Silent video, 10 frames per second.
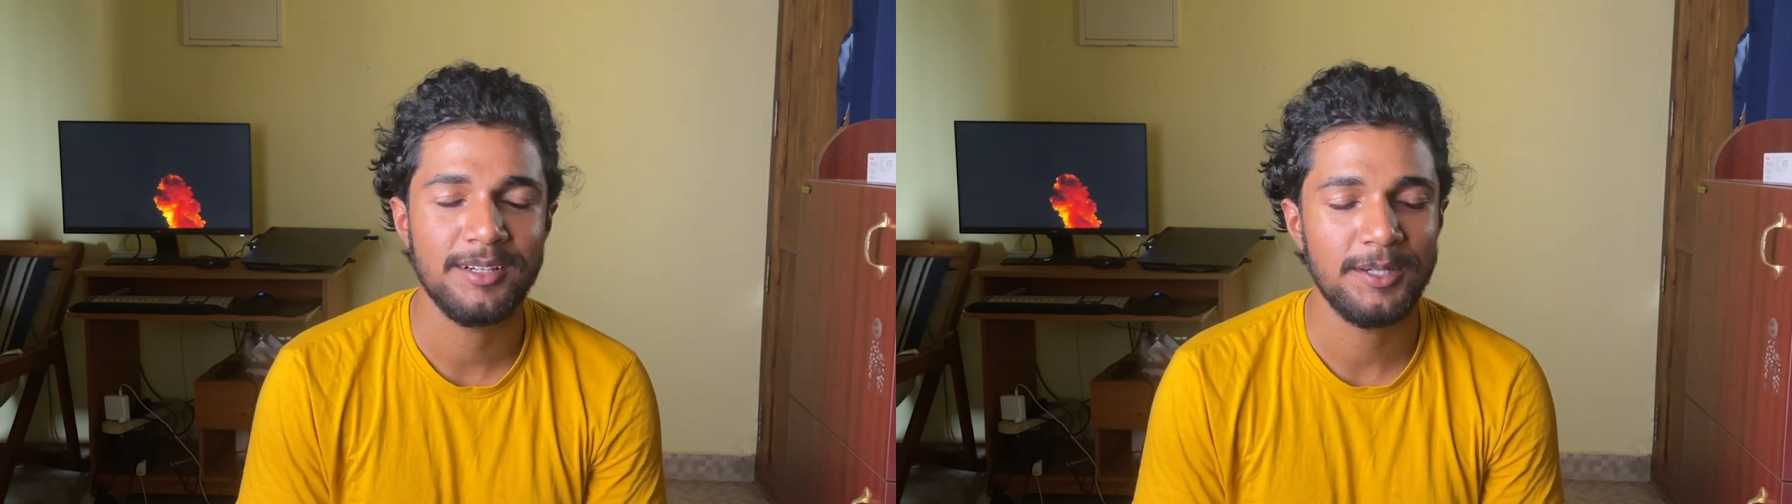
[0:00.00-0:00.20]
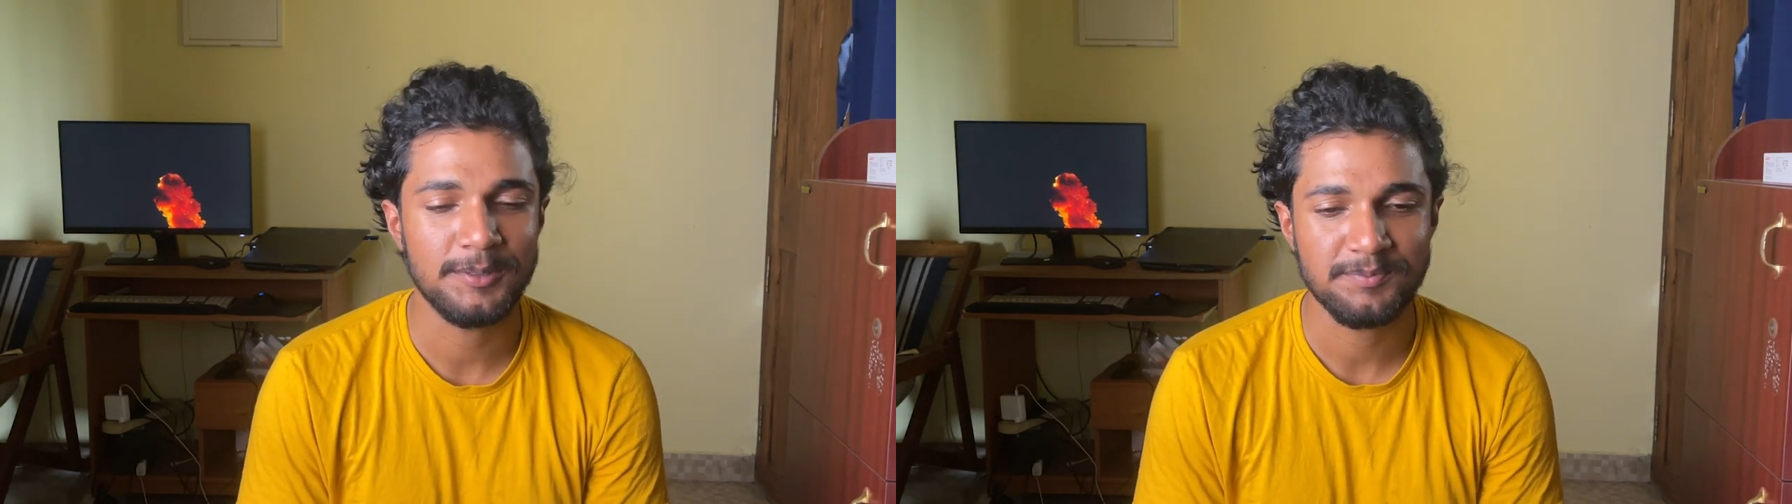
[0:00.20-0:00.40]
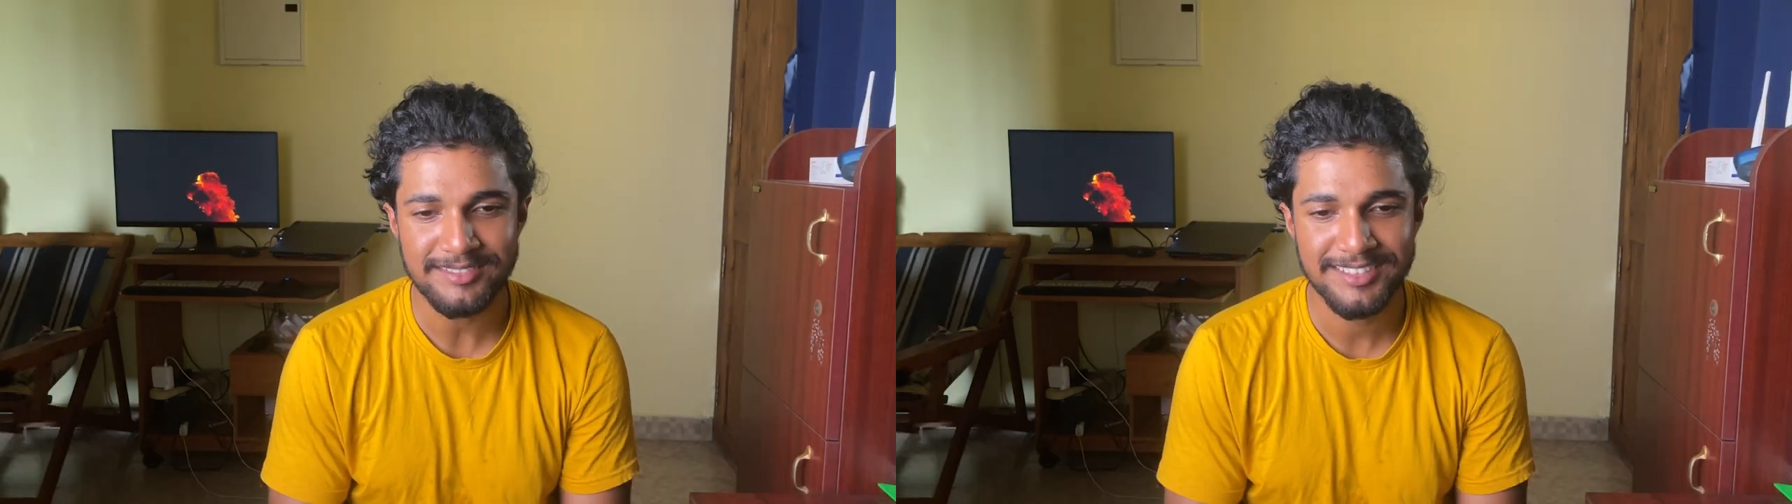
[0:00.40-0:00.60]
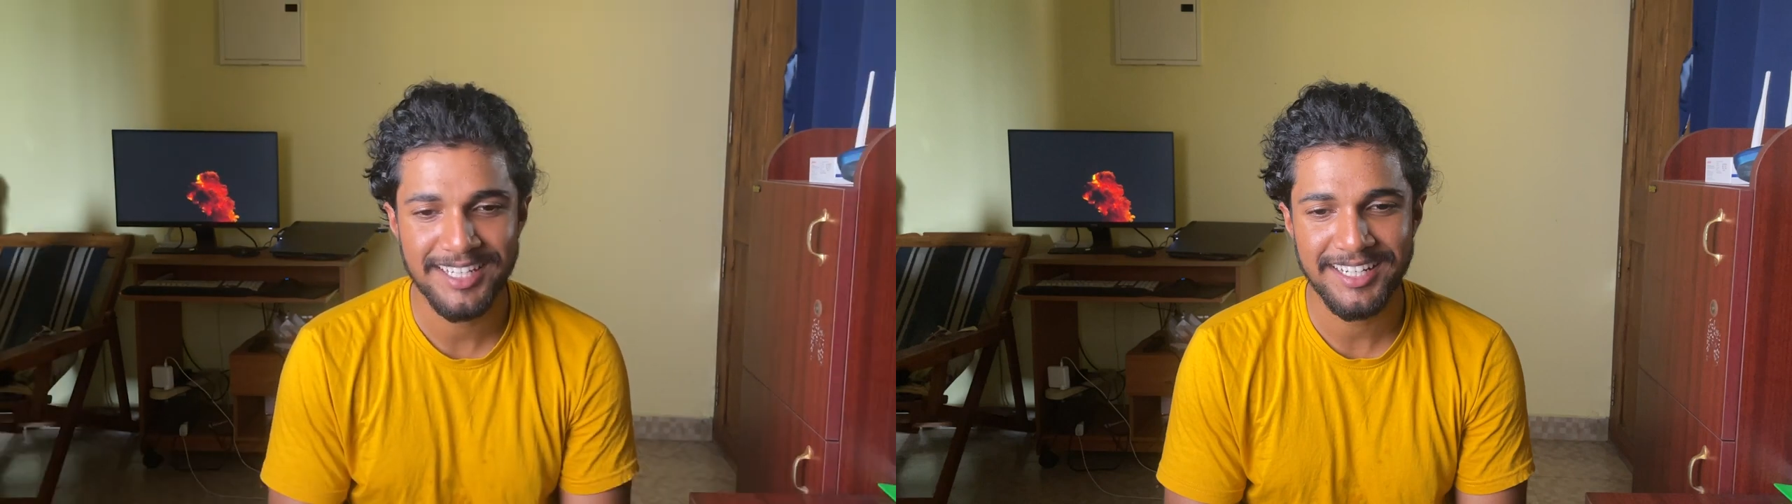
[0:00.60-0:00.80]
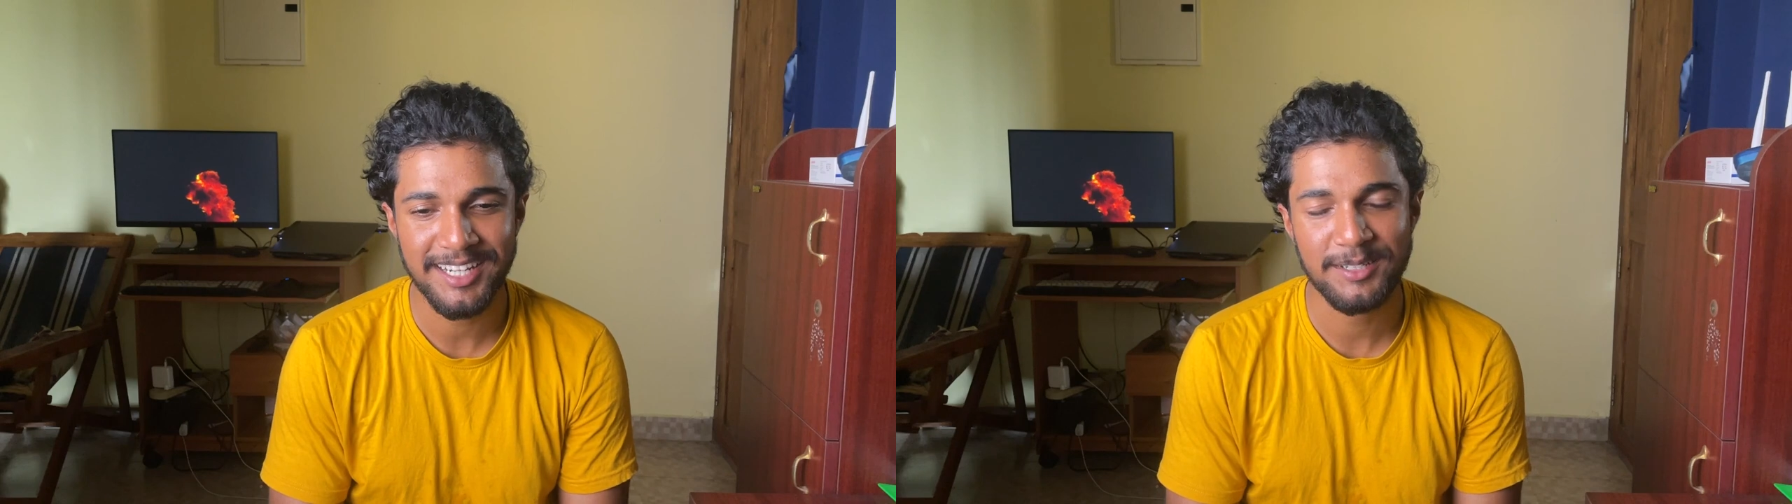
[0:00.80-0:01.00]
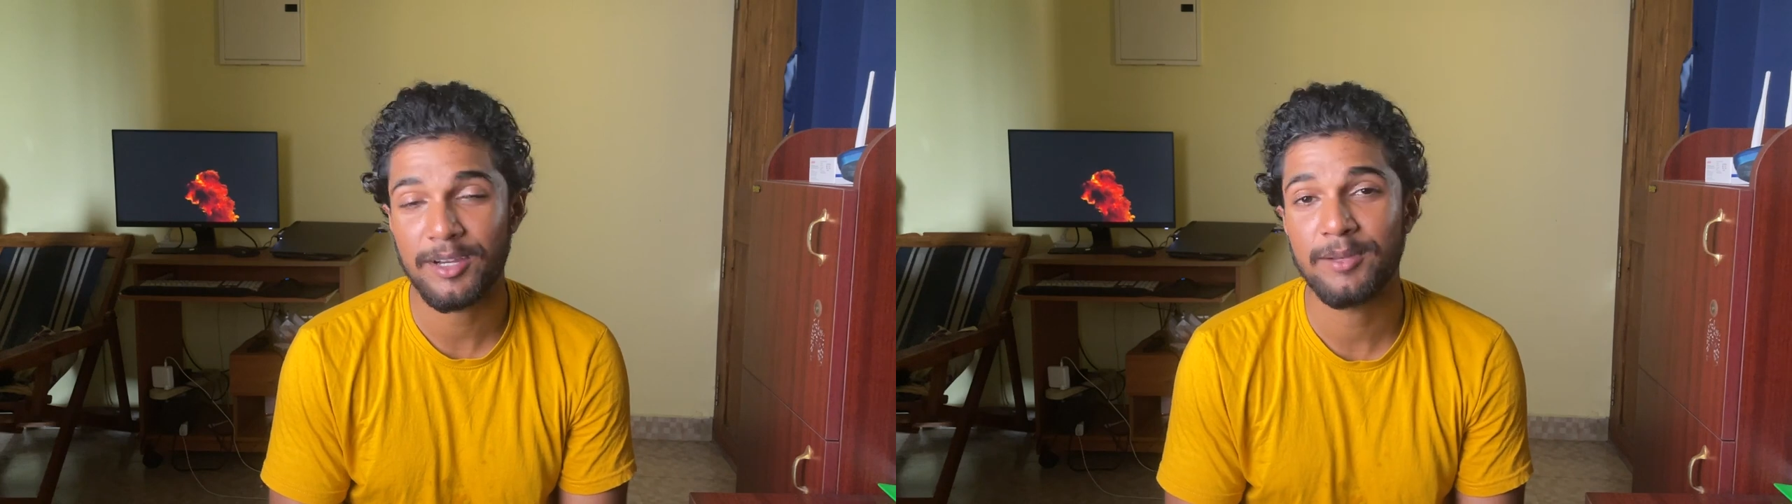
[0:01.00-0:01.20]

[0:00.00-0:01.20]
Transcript: Uh, I, I,